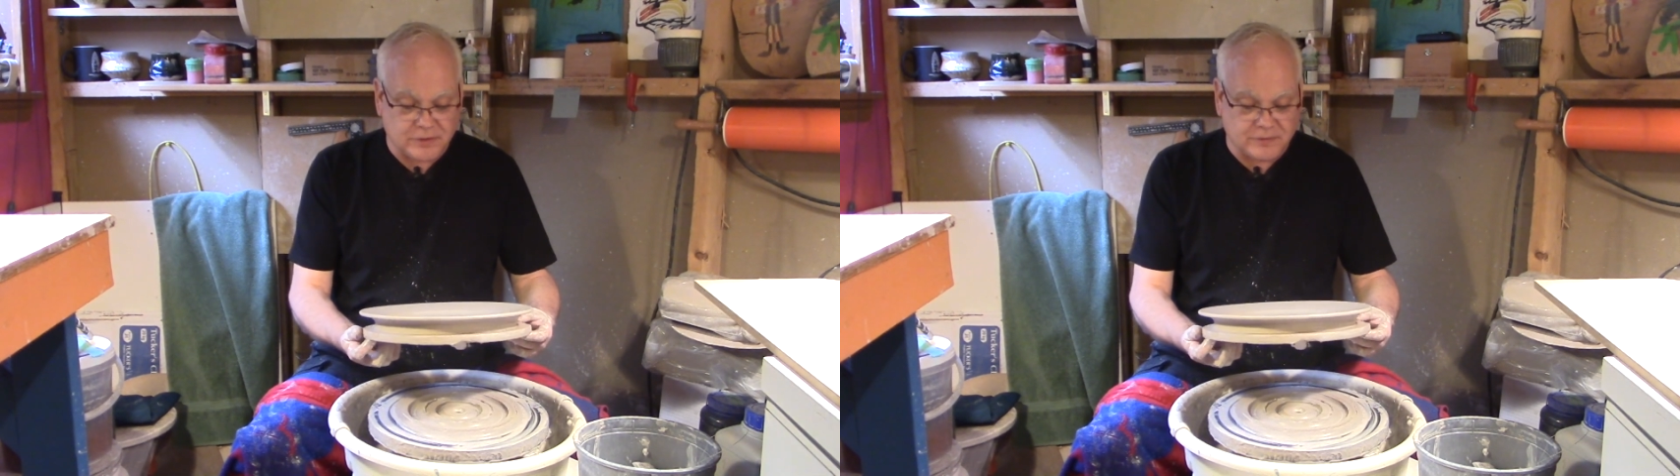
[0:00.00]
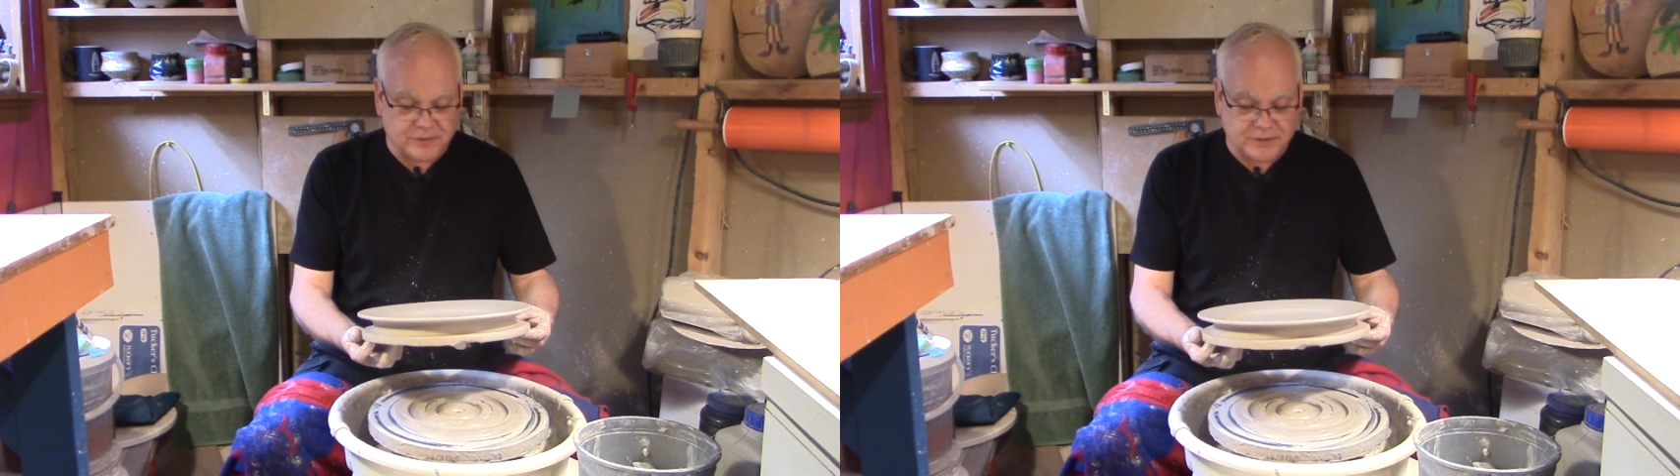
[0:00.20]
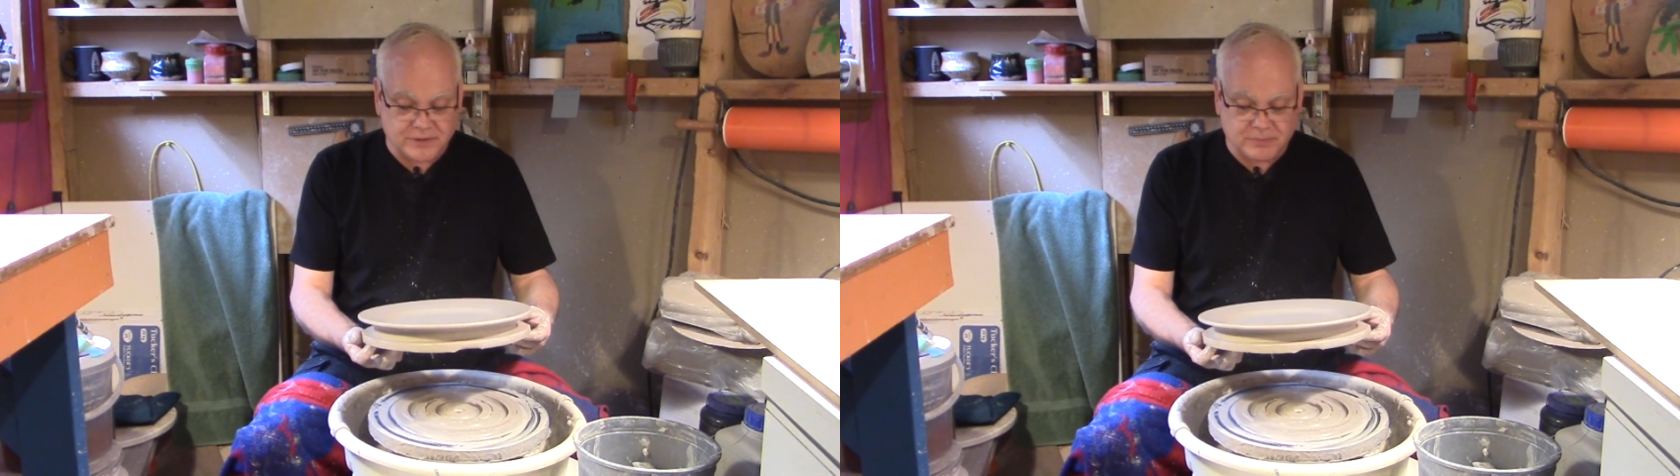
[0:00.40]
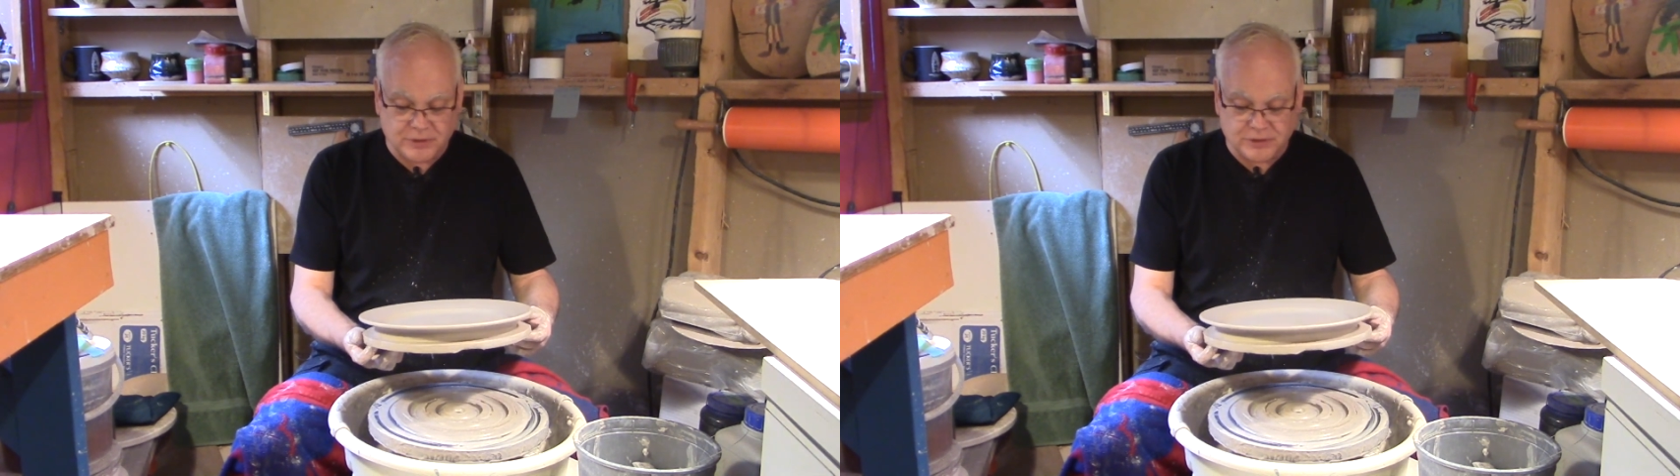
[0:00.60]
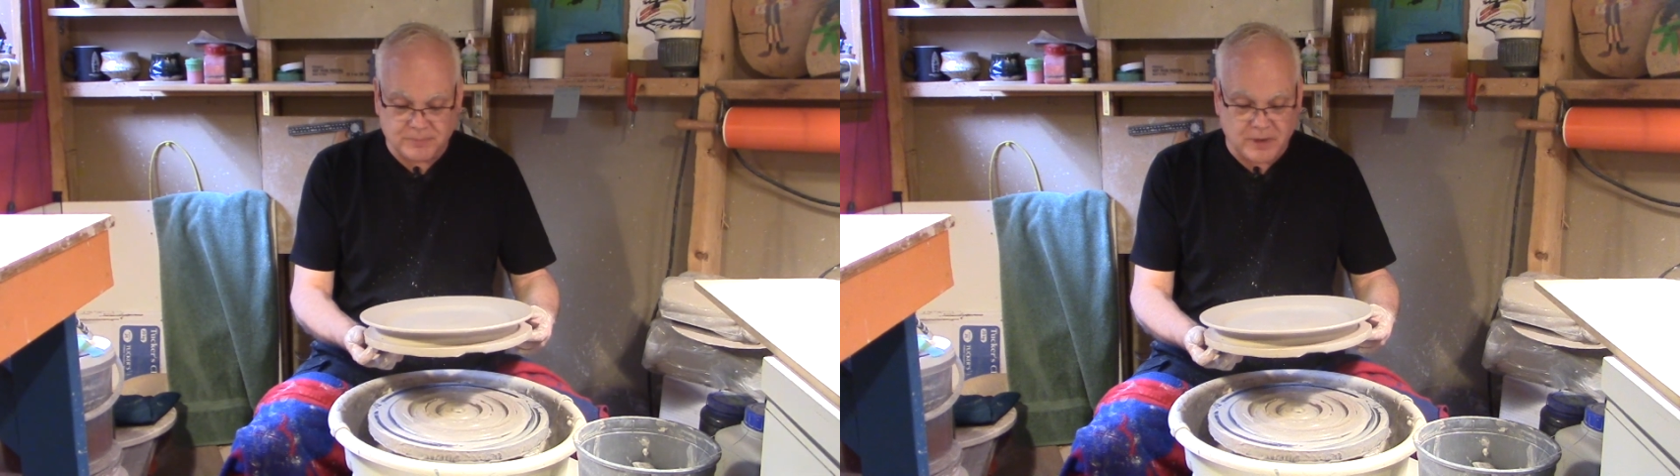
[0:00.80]
surface as
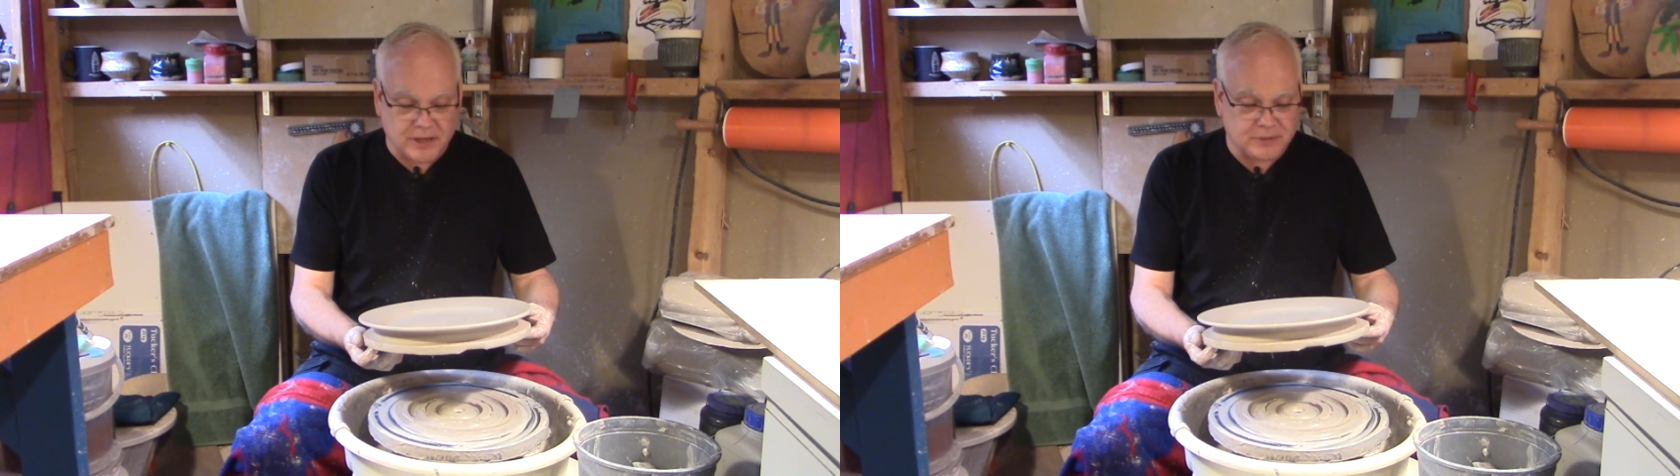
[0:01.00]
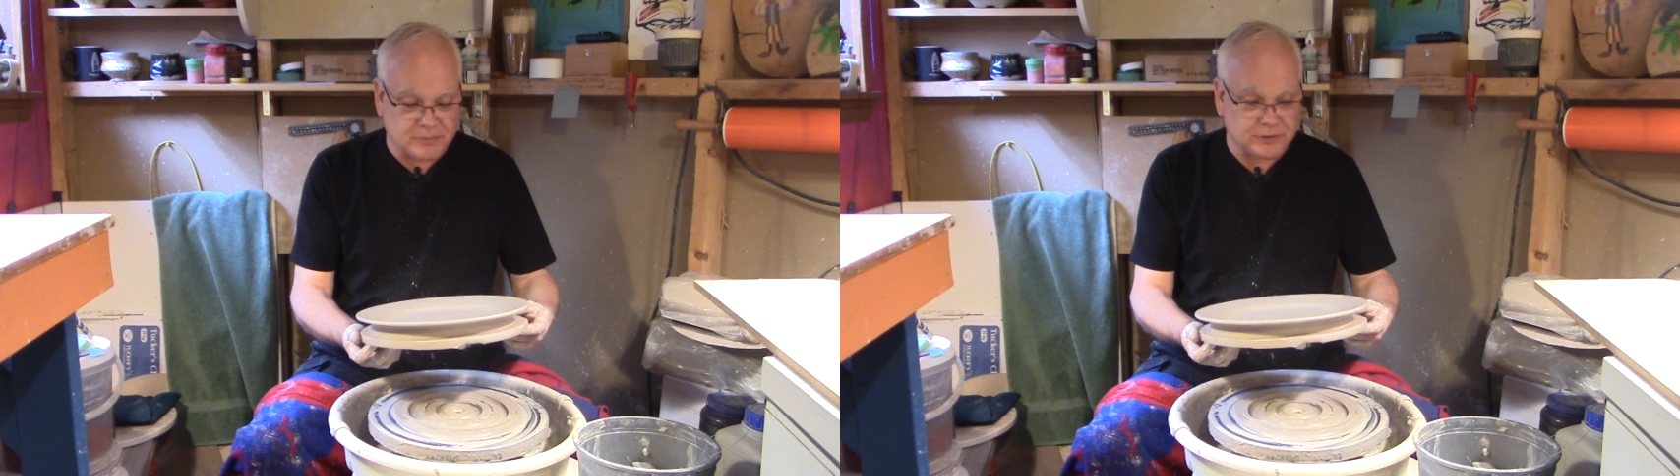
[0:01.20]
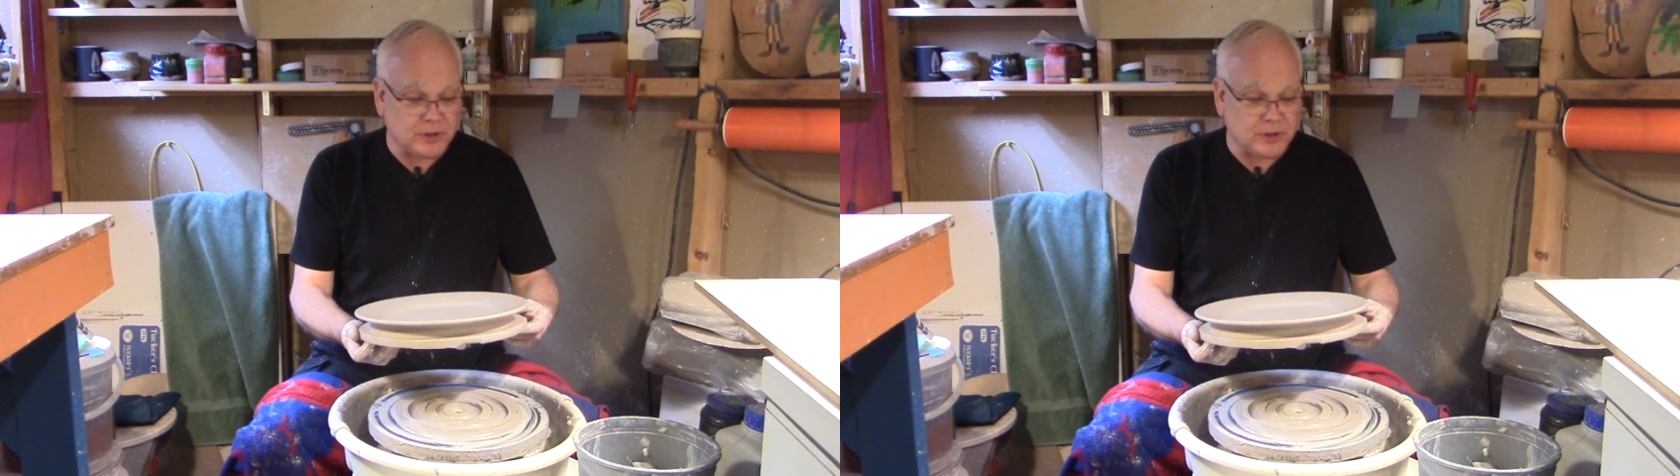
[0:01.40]
much as possible.